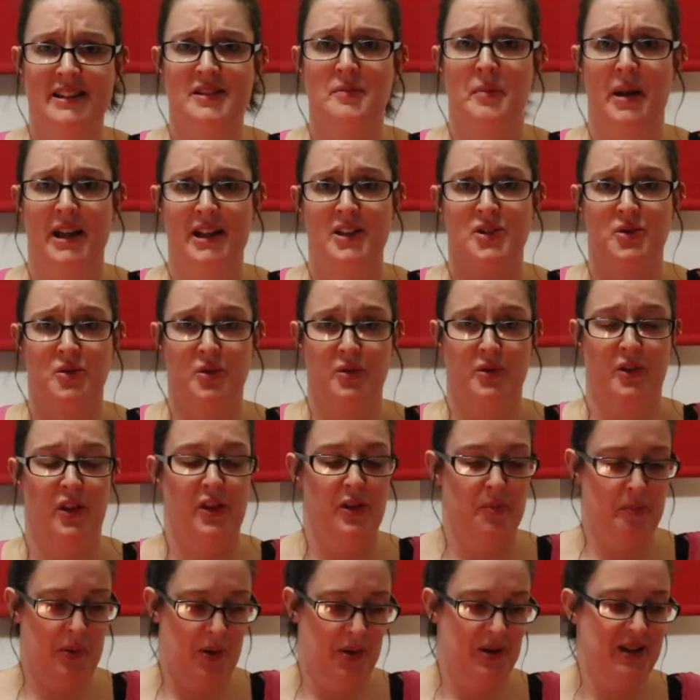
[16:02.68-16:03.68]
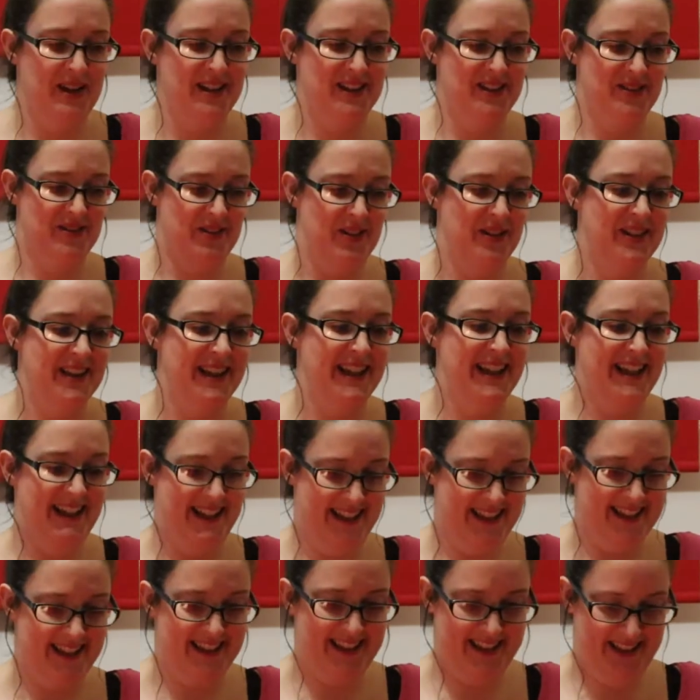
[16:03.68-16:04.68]
to make sure that the pockets are on the
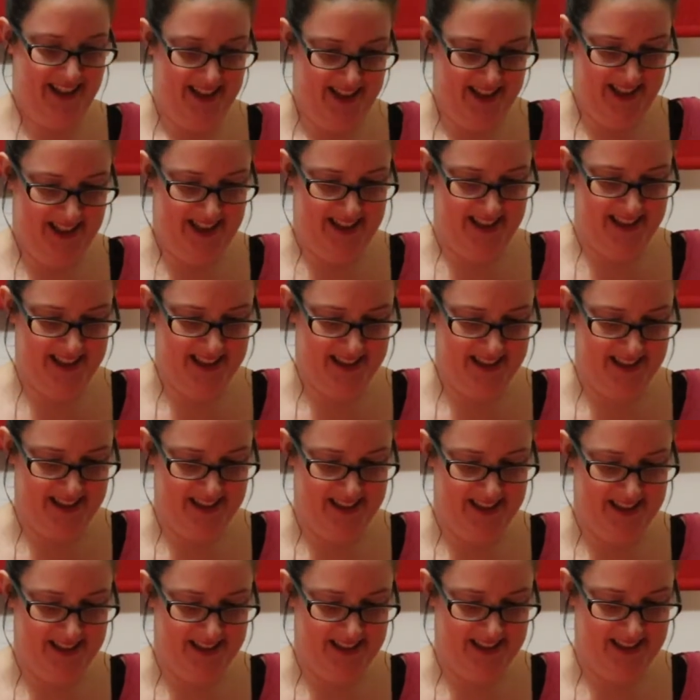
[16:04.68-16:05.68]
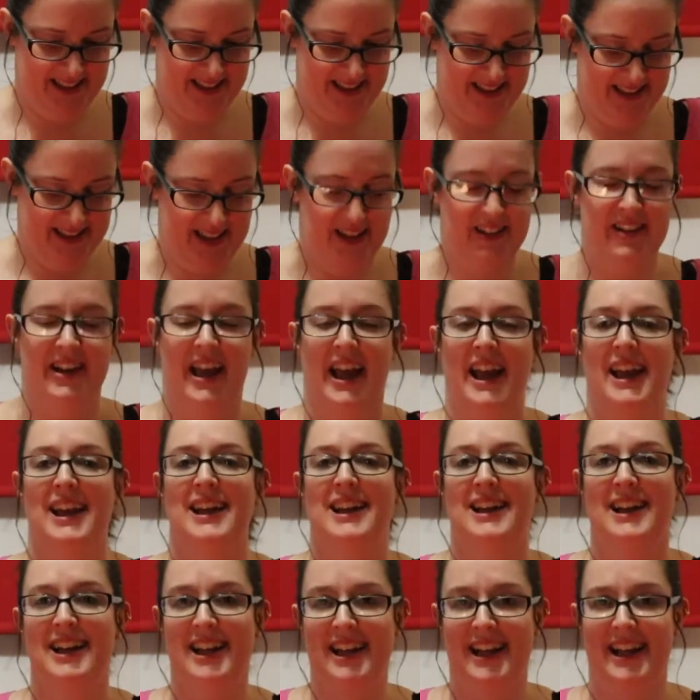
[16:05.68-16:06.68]
inside. Okay,
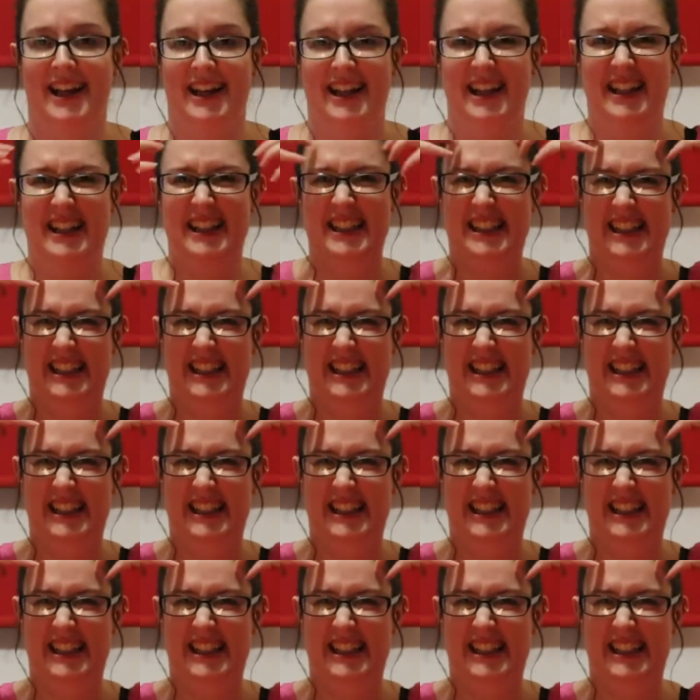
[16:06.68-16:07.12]
clear.